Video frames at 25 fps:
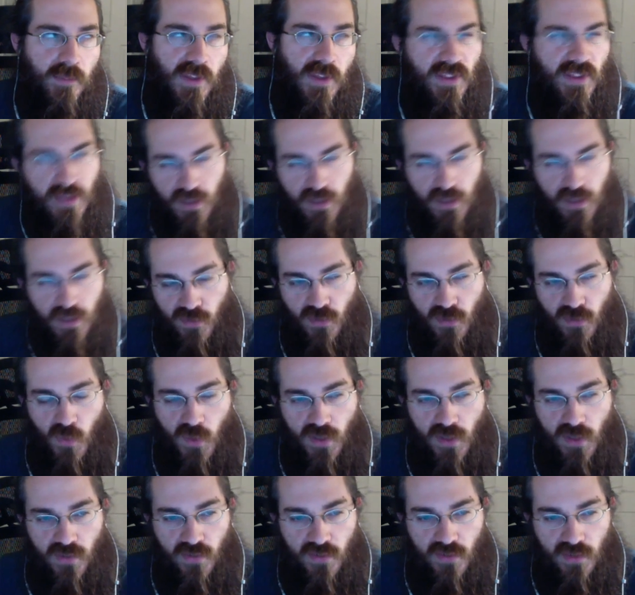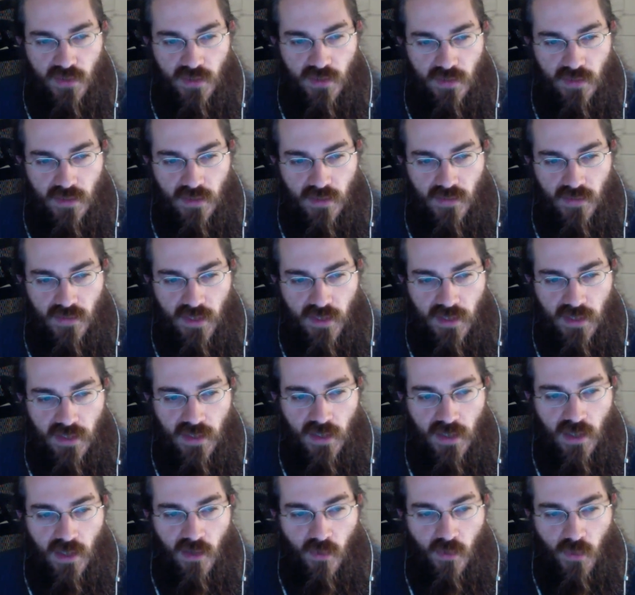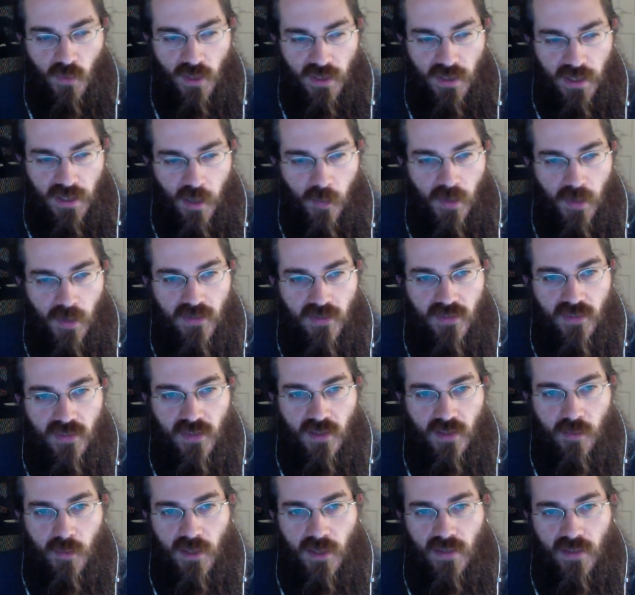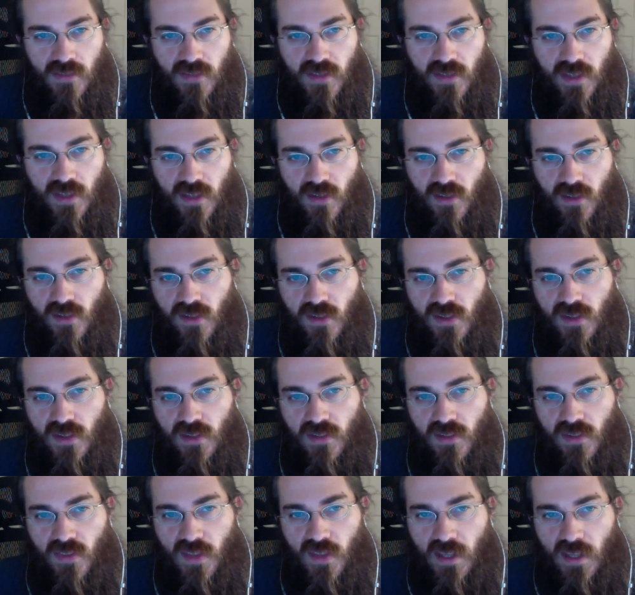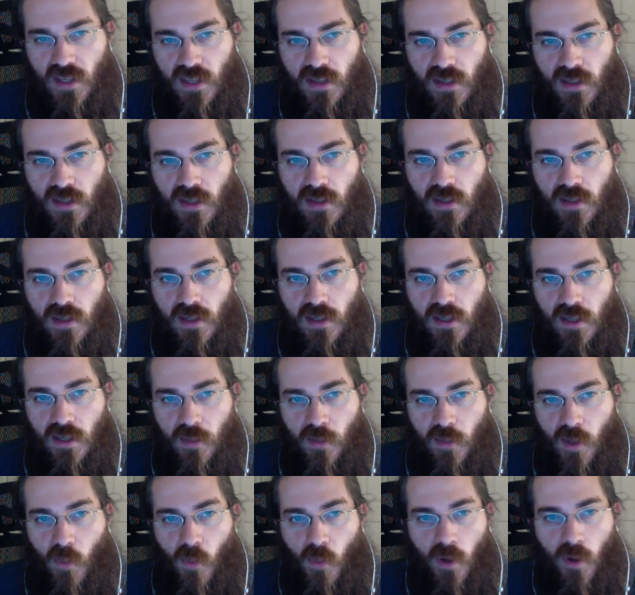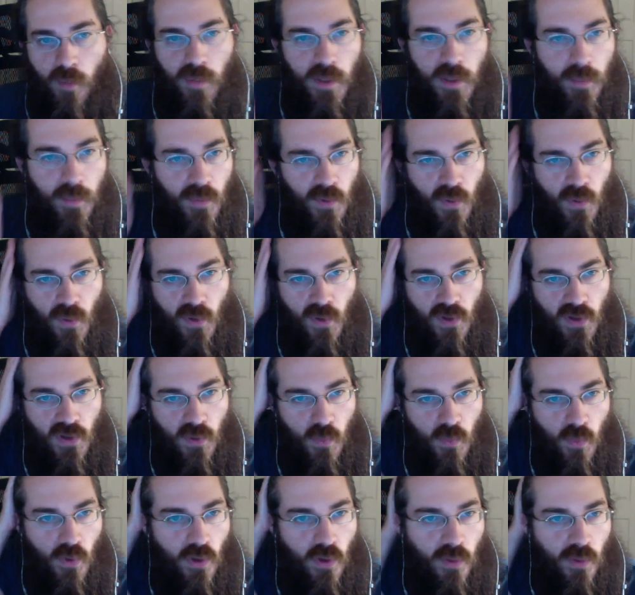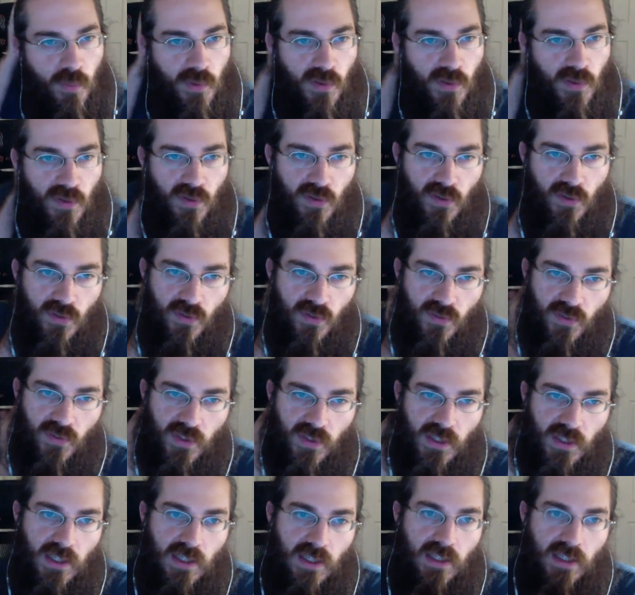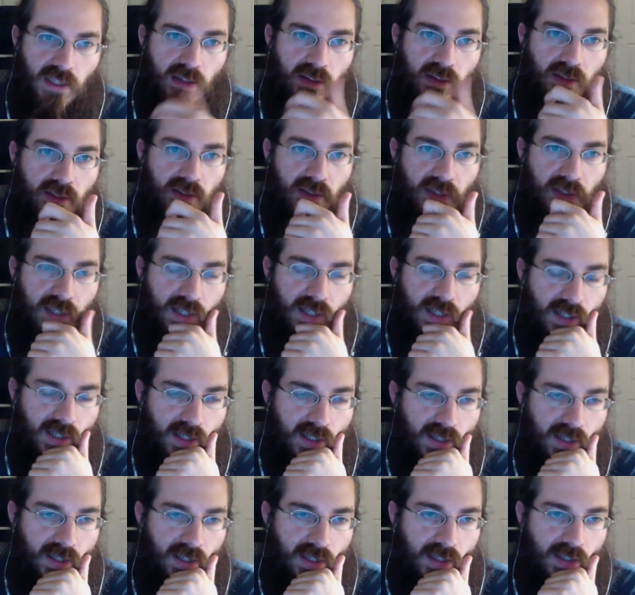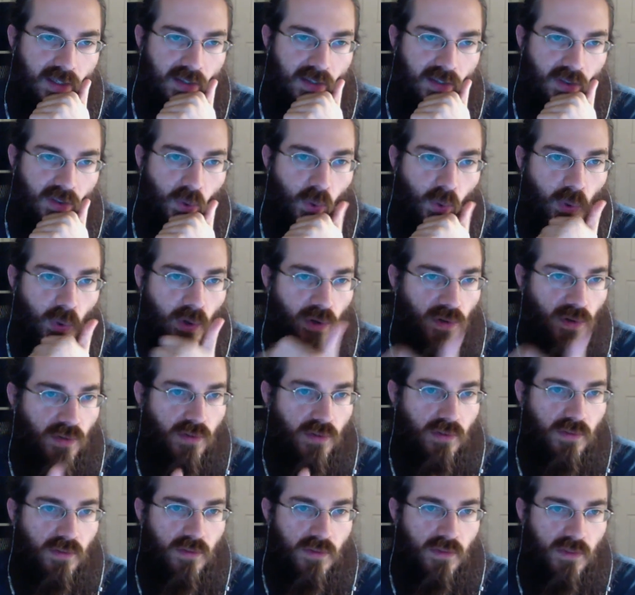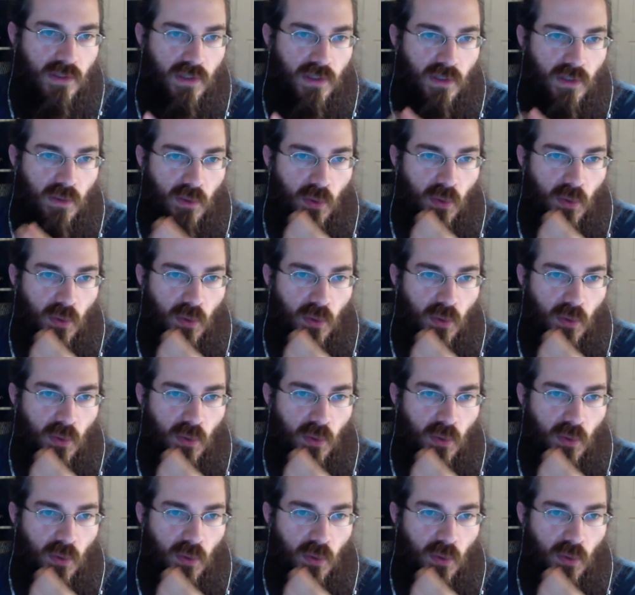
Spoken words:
I think that answers the question, is that right now my standard is that I want people who are good world builders and lore